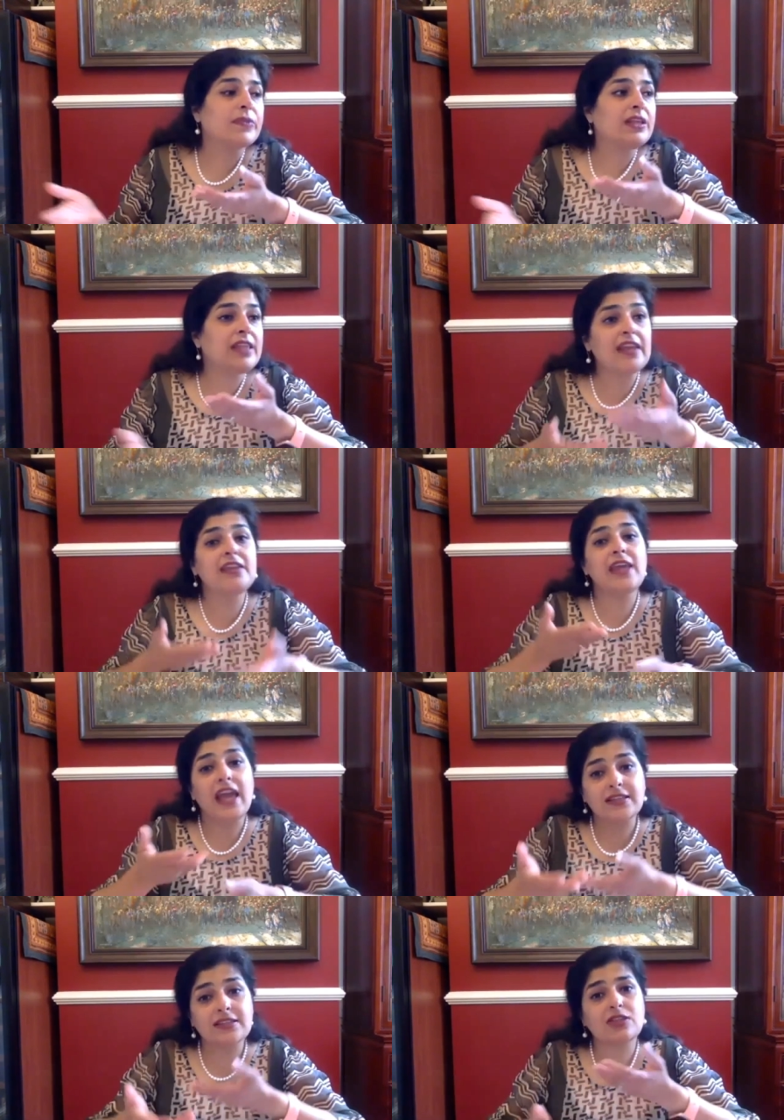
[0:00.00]
then
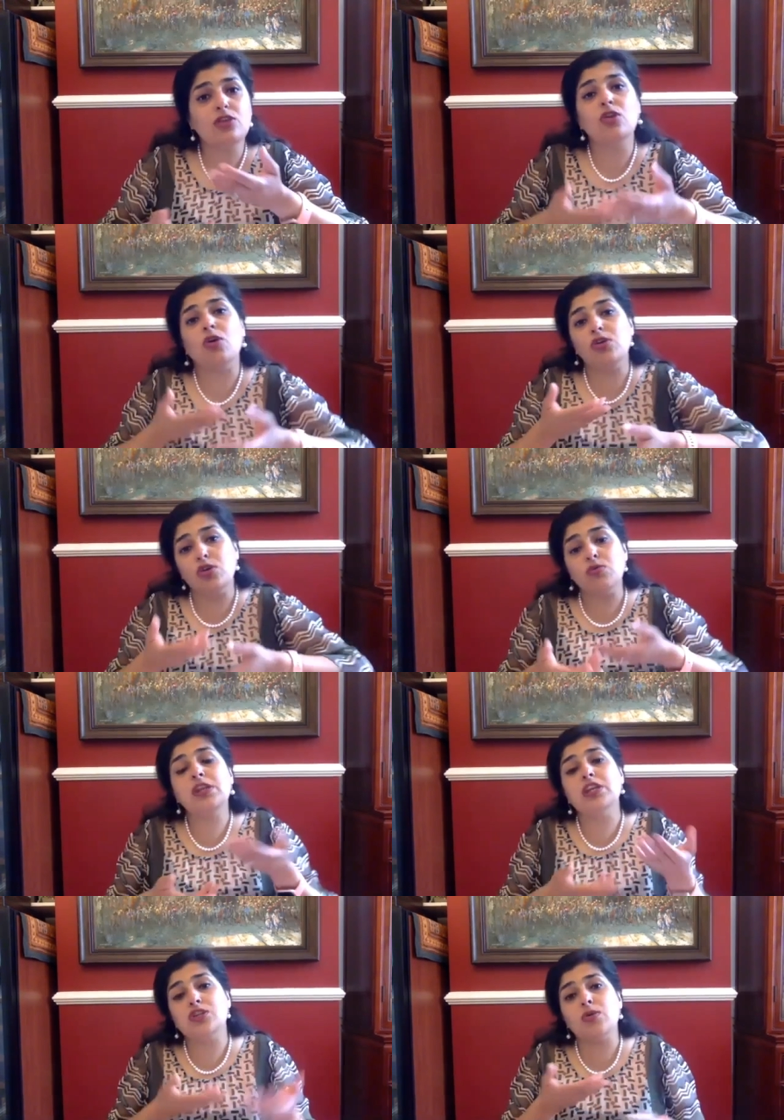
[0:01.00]
yes, you know, you
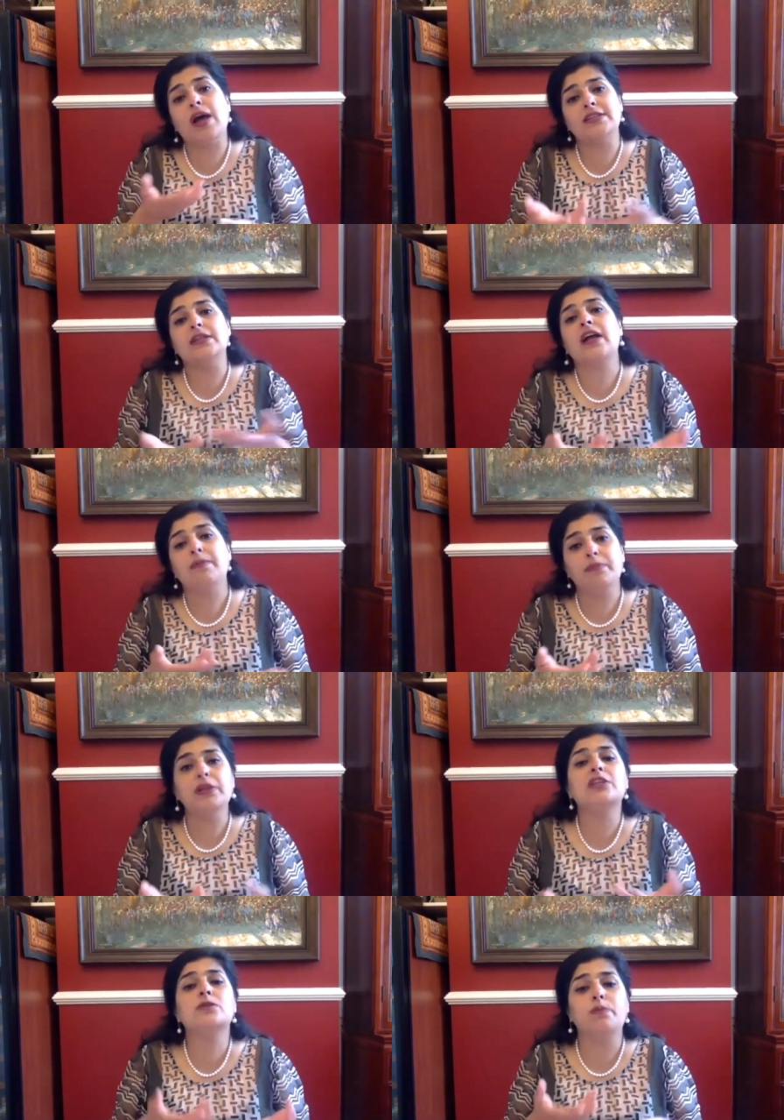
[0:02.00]
need to, as a couple,
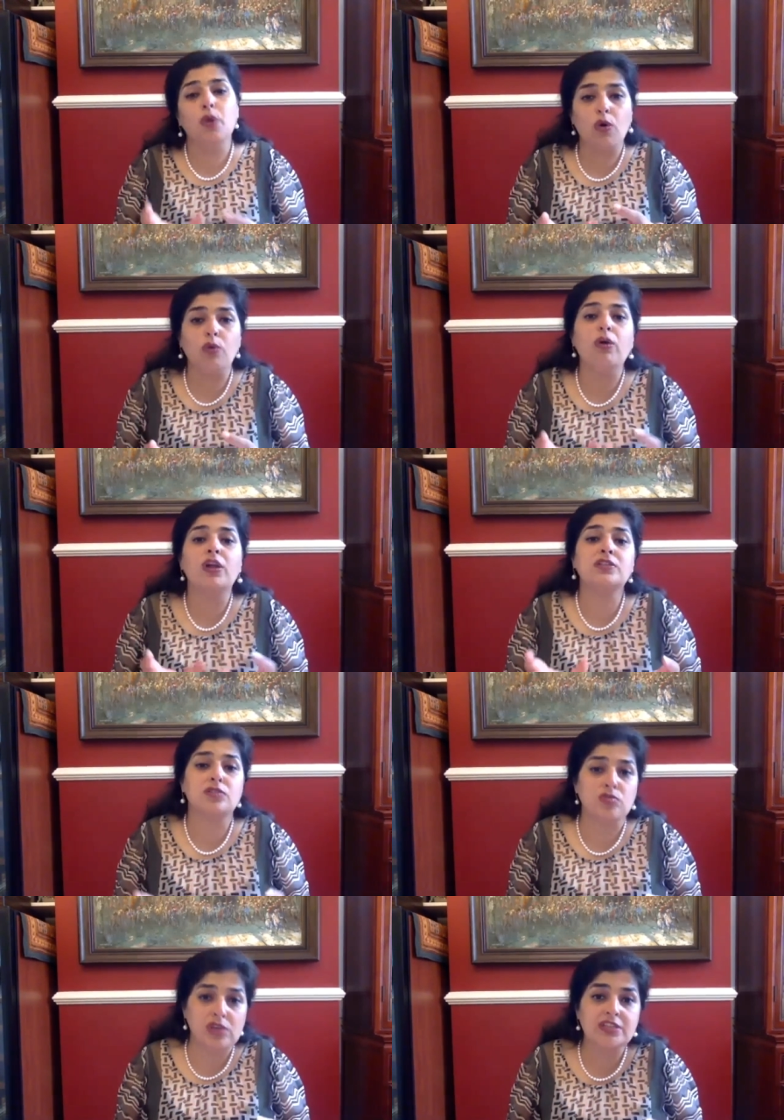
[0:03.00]
explore what's the
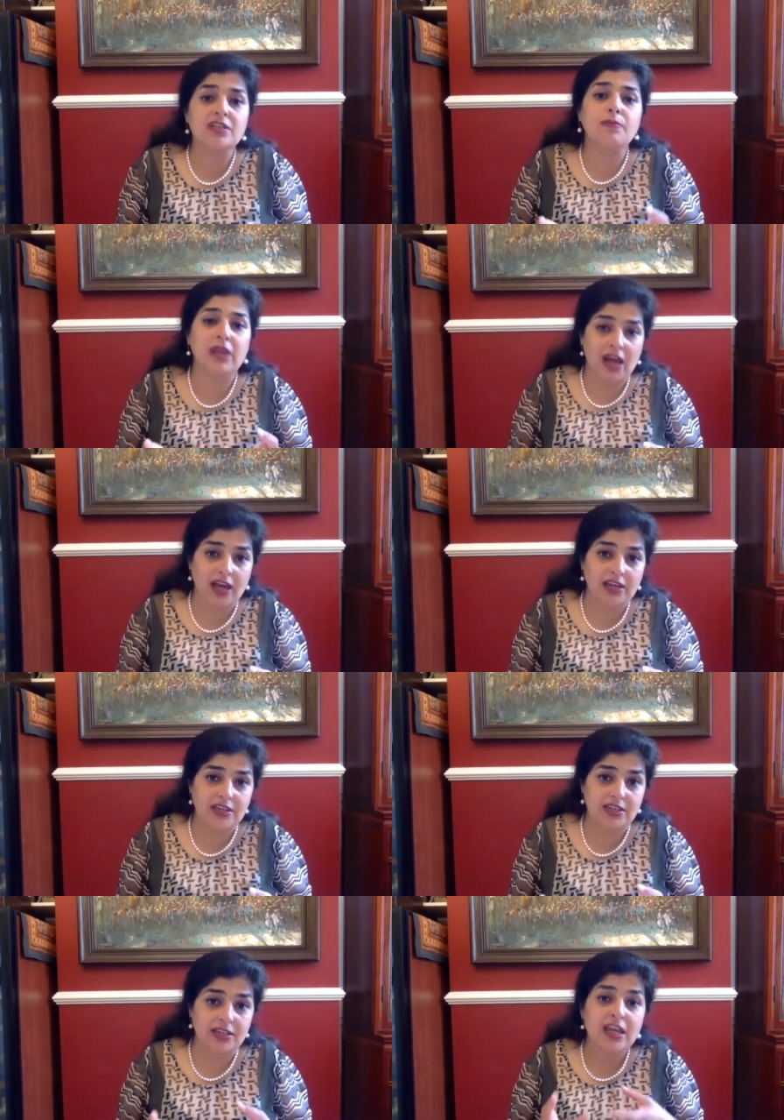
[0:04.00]
reason behind
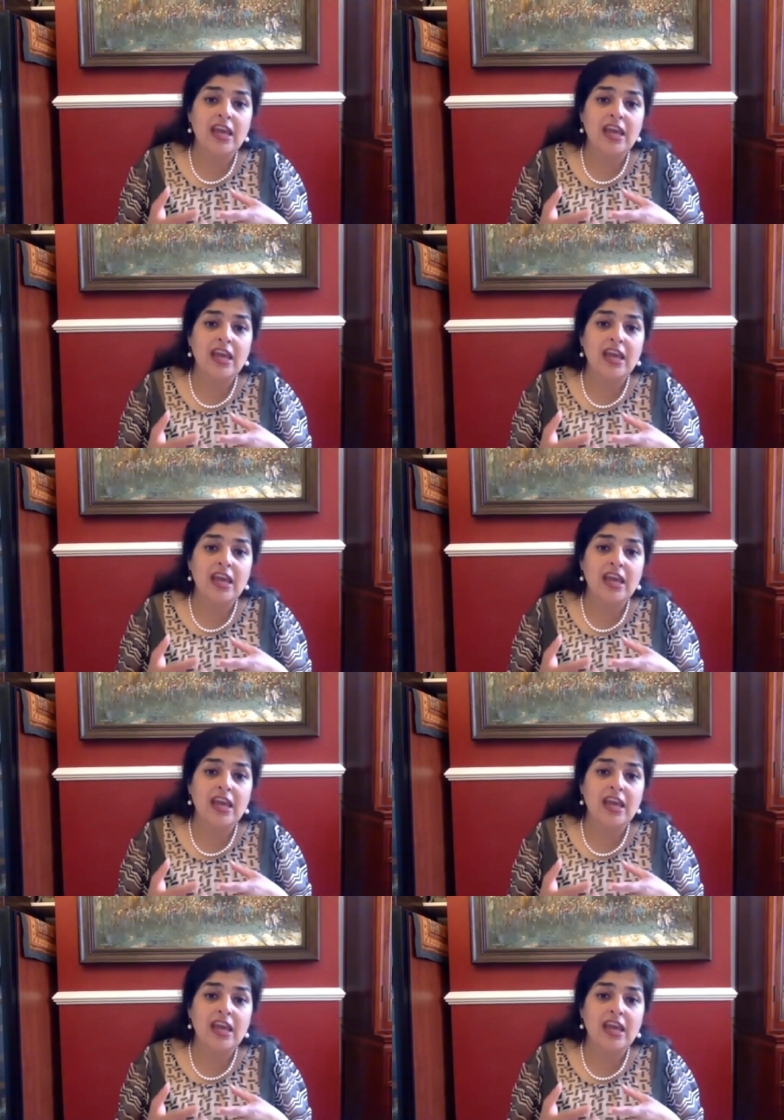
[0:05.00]
it.